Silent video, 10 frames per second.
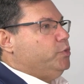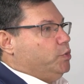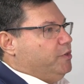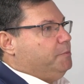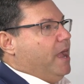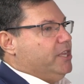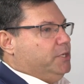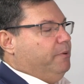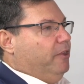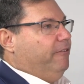was
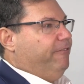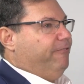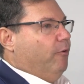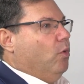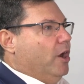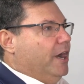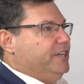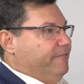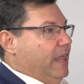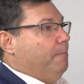responsible for
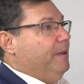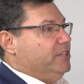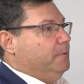developing